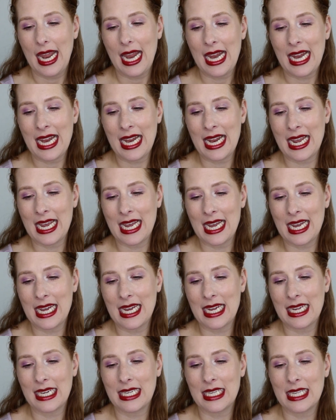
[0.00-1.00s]

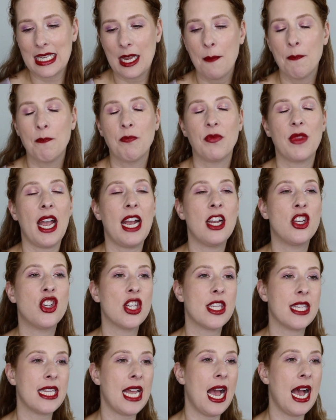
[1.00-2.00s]
and I
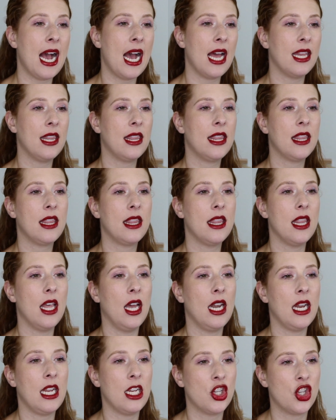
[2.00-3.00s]
just had
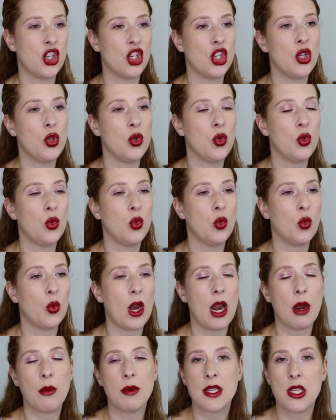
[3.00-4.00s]
an issue where
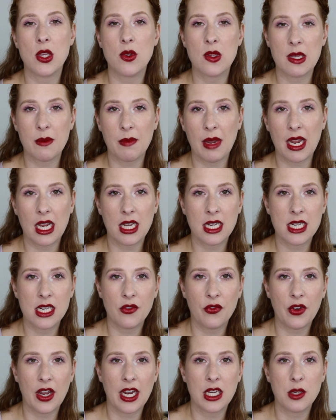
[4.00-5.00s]
I was using my
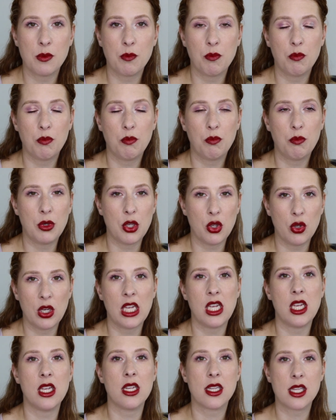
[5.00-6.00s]
Undefined
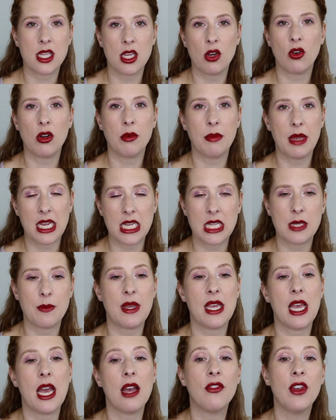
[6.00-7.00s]
Beauty Serum
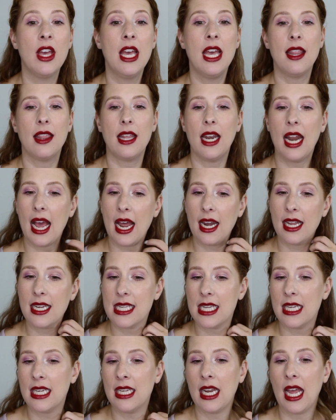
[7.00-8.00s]
SPF that had a
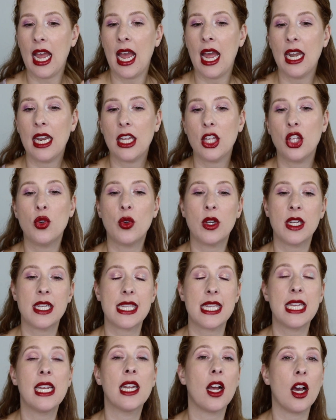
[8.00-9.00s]
tint and you could
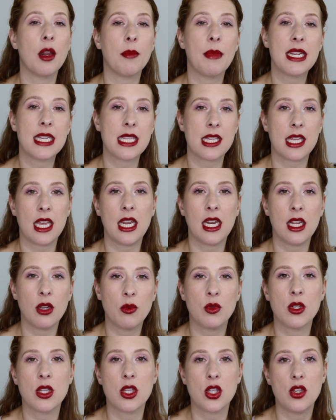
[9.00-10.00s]
see it on my skin. It
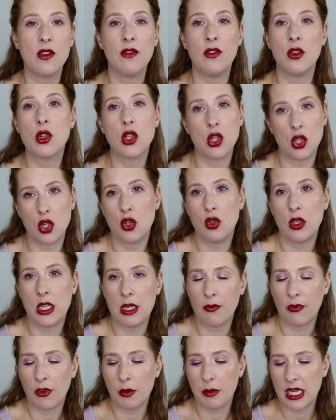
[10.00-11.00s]
was, it was too
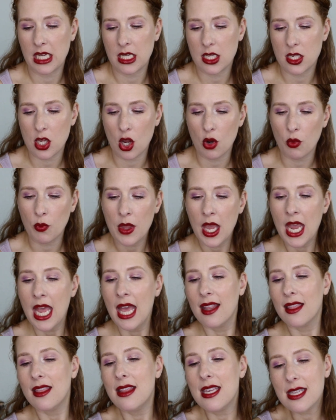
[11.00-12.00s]
deep for me. So
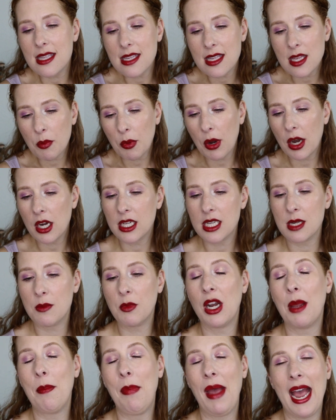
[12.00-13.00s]
this is a product I'm
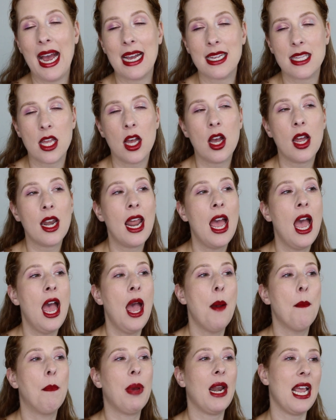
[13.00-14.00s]
going to pass on,
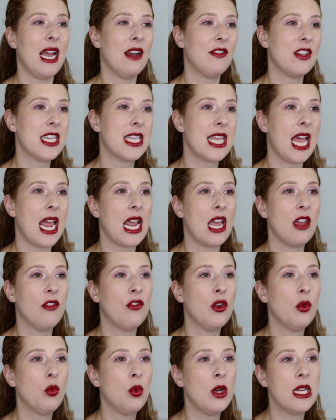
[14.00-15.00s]
but I have to say if
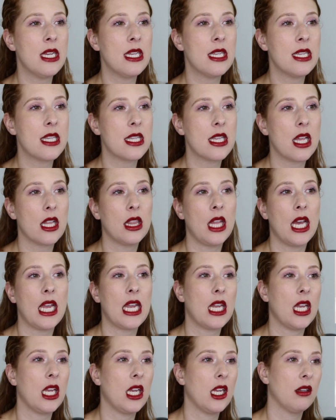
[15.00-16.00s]
it was
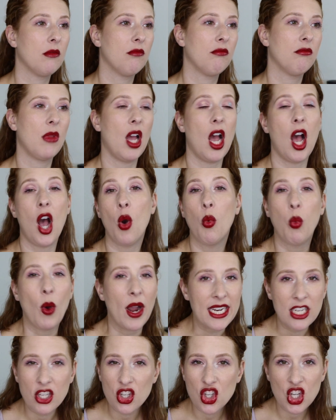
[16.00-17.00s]
like a
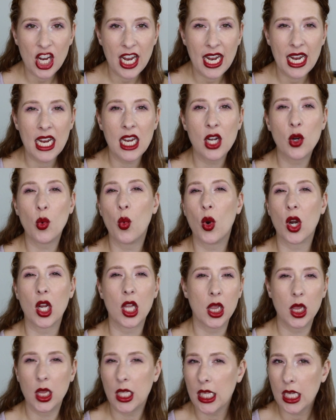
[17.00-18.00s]
white shade or
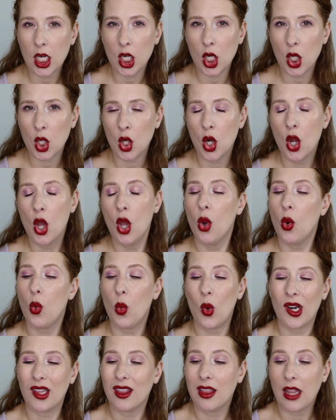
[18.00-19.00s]
clear
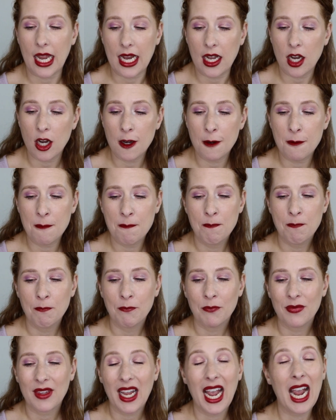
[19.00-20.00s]
or lighter,
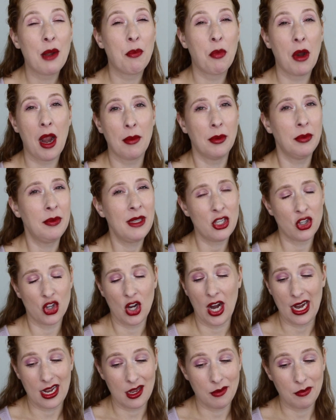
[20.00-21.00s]
I'd probably
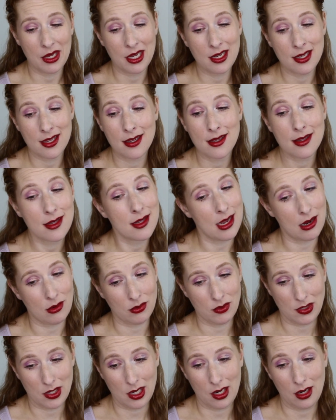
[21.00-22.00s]
try it because it
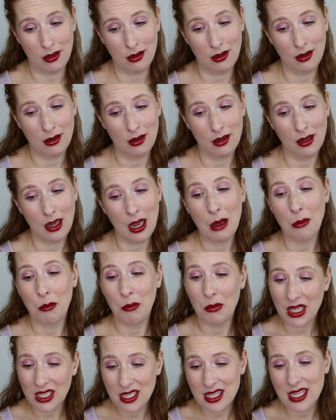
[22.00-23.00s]
sounds good.
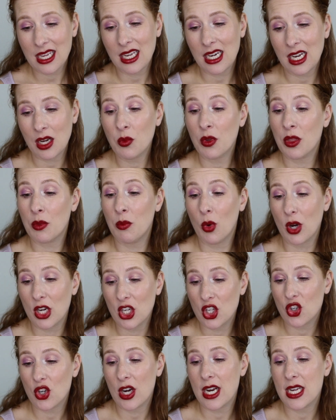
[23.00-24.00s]
Mixing it in with
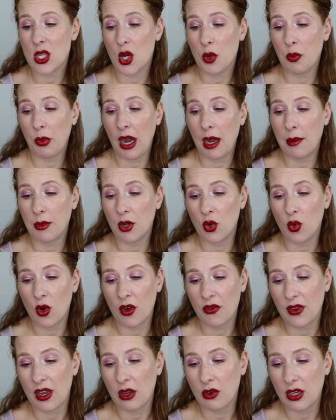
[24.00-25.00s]
moisturizer, primer, or
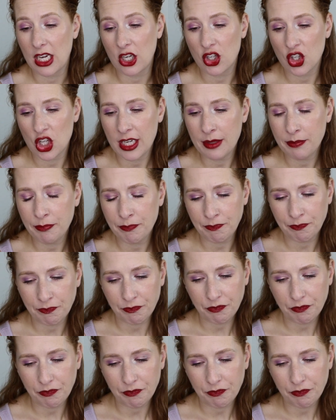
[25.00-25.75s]
foundation,